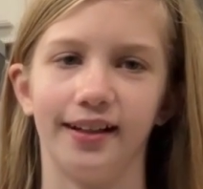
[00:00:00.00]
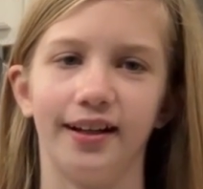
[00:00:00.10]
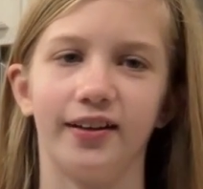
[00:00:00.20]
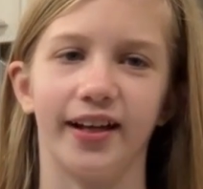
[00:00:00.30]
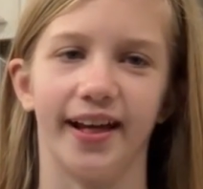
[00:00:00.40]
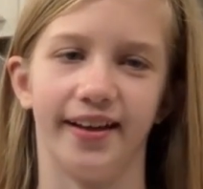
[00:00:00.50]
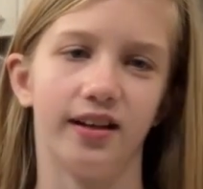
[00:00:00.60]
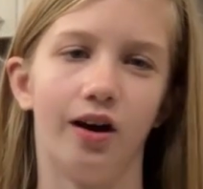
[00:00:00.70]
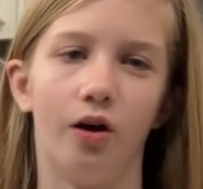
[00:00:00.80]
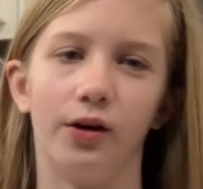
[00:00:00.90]
Okay,
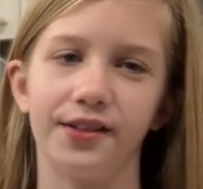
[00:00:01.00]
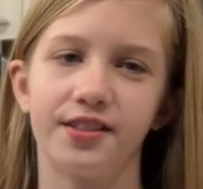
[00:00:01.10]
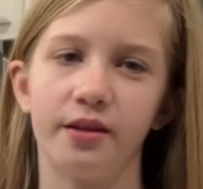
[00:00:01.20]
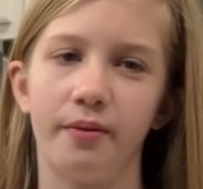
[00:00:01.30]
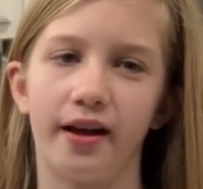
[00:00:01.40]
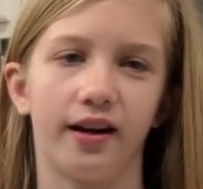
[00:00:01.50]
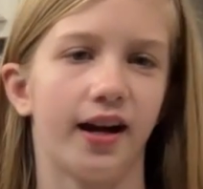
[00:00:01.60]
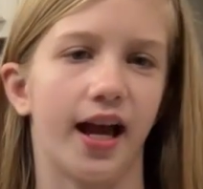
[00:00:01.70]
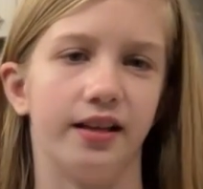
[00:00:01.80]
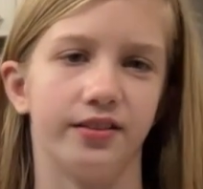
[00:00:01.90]
once the
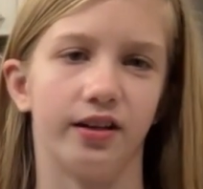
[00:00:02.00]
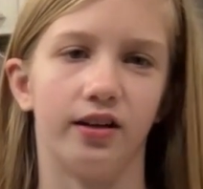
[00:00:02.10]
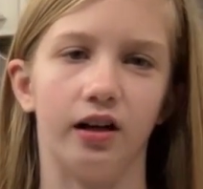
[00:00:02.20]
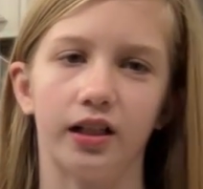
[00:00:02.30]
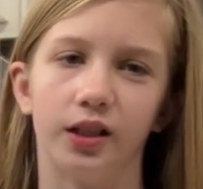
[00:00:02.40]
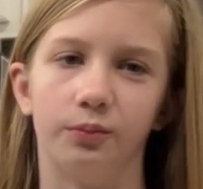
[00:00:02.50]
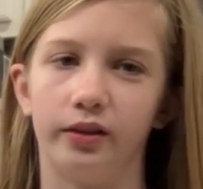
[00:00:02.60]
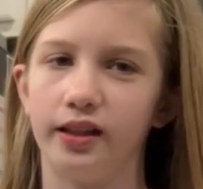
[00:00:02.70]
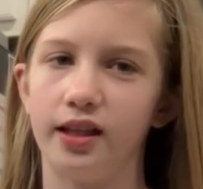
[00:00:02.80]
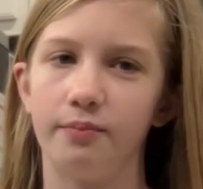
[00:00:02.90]
butter has all
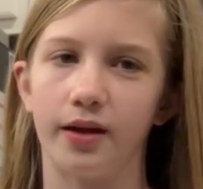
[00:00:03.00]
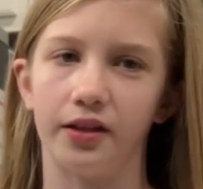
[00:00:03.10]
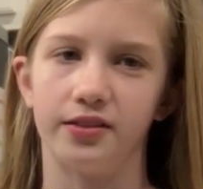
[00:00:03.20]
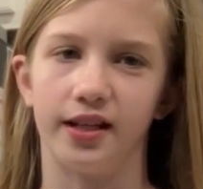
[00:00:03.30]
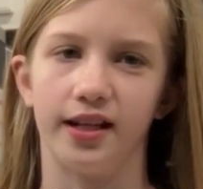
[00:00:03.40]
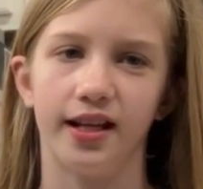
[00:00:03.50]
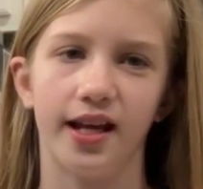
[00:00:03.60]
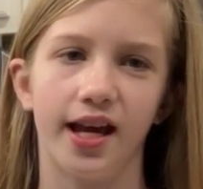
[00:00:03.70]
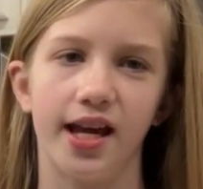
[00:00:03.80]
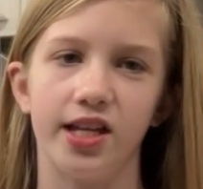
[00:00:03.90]
completely melted,
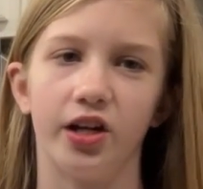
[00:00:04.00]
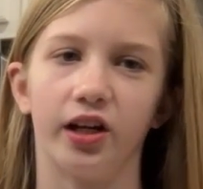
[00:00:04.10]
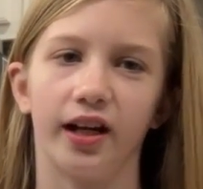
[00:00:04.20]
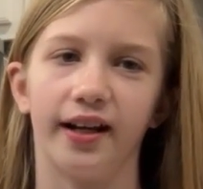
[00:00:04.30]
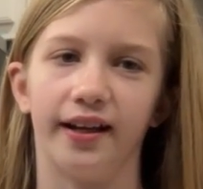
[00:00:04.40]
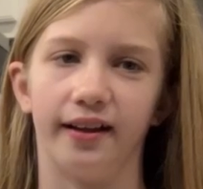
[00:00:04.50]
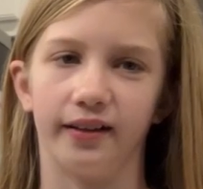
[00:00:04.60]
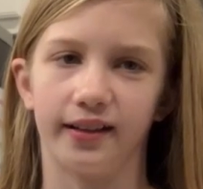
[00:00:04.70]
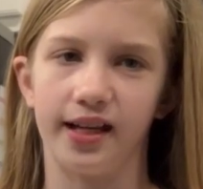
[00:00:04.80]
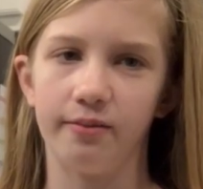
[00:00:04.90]
you're gonna
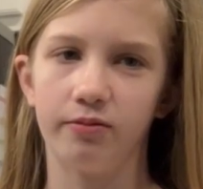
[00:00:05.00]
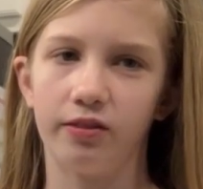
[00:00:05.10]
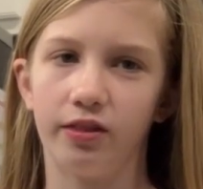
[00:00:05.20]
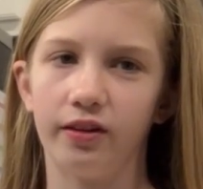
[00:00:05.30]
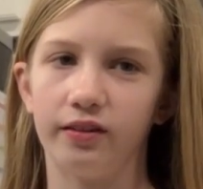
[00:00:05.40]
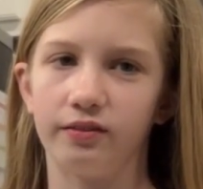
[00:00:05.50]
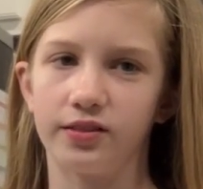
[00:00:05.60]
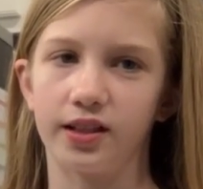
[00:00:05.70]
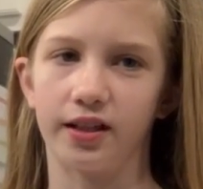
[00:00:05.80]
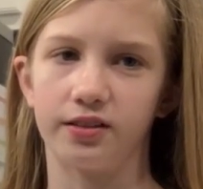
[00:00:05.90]
keep the
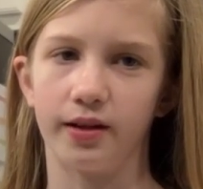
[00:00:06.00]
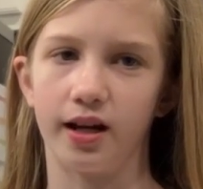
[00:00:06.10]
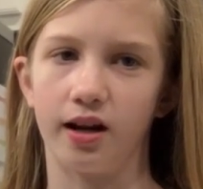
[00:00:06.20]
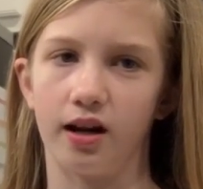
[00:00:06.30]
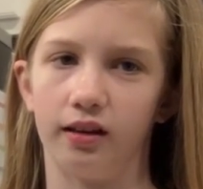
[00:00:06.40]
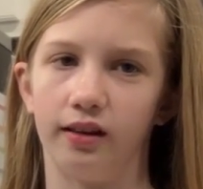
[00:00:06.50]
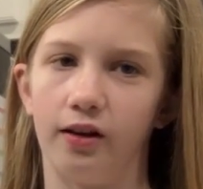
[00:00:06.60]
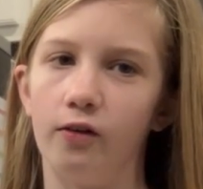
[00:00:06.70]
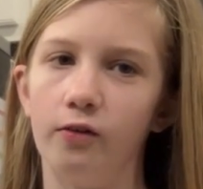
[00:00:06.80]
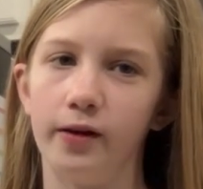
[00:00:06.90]
saucepan on
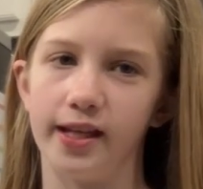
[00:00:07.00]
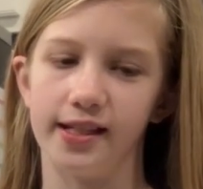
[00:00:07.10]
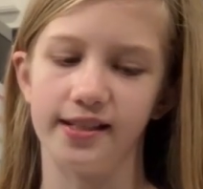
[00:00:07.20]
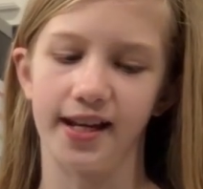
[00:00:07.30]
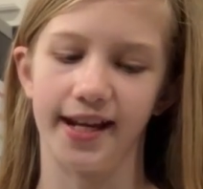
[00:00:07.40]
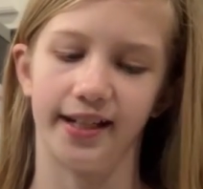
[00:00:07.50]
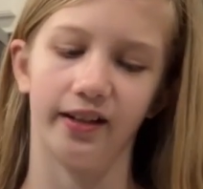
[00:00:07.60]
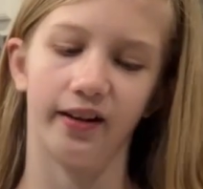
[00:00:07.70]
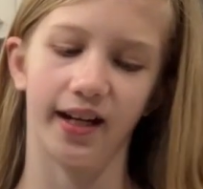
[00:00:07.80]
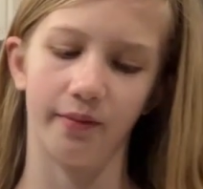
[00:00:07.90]
low heat and you're
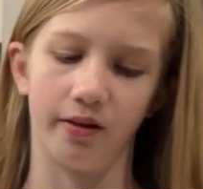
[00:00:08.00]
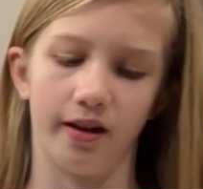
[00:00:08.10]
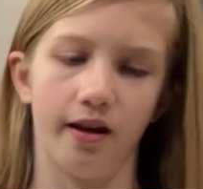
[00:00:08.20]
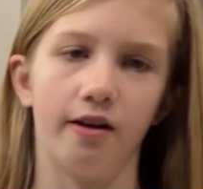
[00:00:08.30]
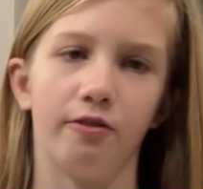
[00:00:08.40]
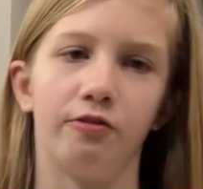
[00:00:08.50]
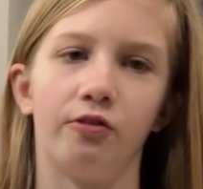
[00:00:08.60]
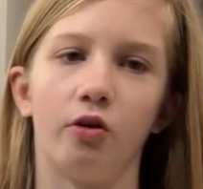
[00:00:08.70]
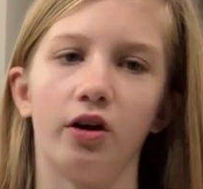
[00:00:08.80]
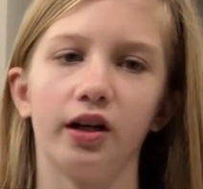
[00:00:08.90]
gonna put
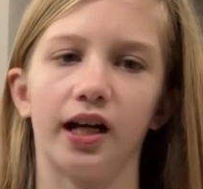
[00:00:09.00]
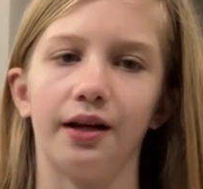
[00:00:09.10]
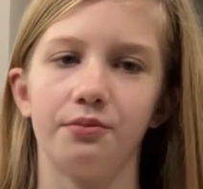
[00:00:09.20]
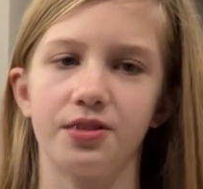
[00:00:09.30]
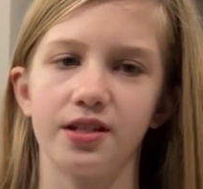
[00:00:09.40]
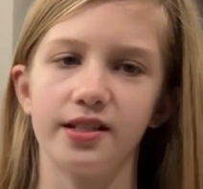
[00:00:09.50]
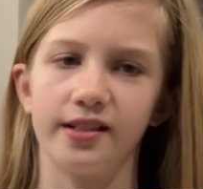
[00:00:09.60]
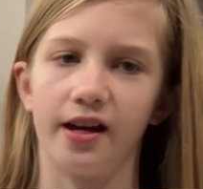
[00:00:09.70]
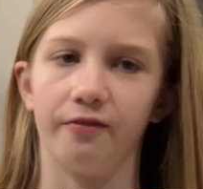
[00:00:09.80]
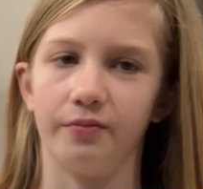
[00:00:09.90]
four cups
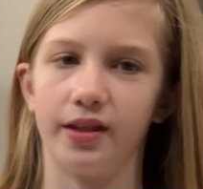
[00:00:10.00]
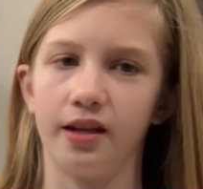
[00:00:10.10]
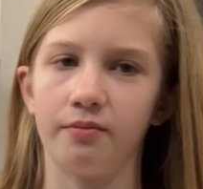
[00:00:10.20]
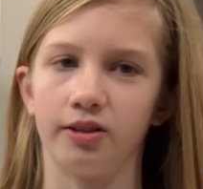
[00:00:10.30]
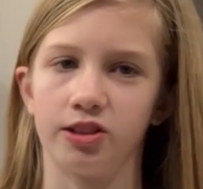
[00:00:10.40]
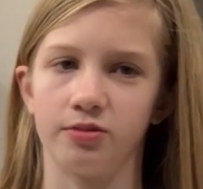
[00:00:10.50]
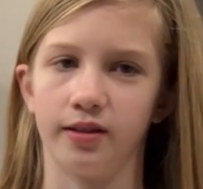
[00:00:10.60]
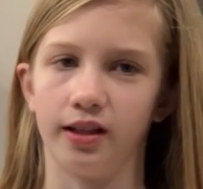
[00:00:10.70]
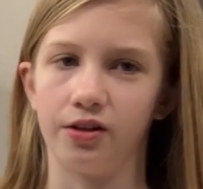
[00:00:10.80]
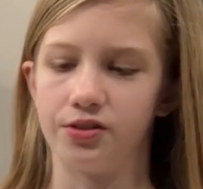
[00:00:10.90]
of mini
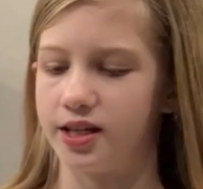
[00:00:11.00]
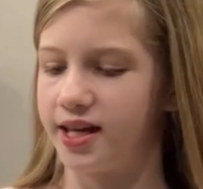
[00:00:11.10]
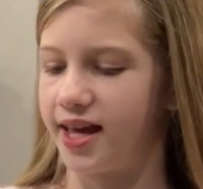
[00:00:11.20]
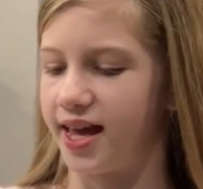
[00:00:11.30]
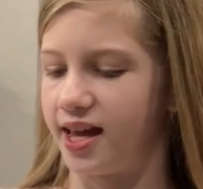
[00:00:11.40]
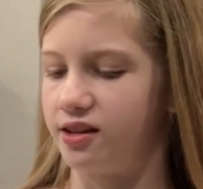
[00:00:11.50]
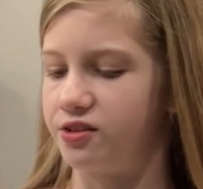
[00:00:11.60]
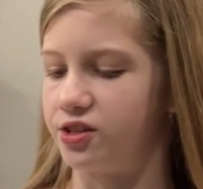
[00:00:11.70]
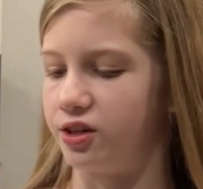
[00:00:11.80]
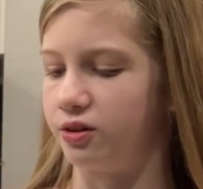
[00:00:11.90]
marshmallows
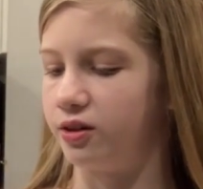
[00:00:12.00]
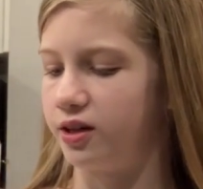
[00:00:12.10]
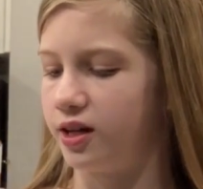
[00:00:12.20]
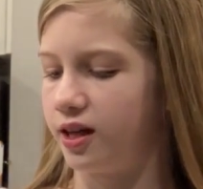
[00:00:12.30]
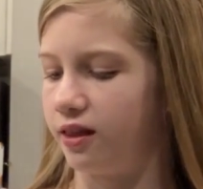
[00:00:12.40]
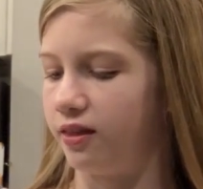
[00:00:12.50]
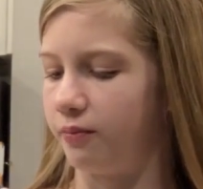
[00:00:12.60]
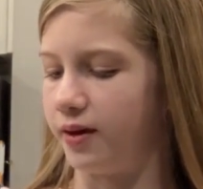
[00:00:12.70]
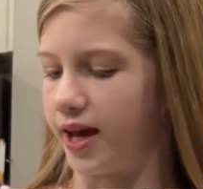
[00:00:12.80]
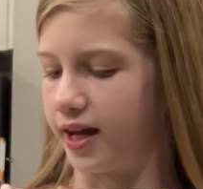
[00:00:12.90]
into
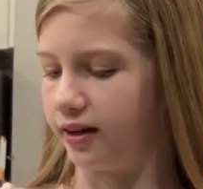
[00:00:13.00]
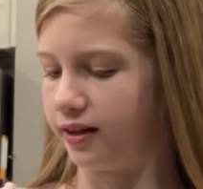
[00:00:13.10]
the pan.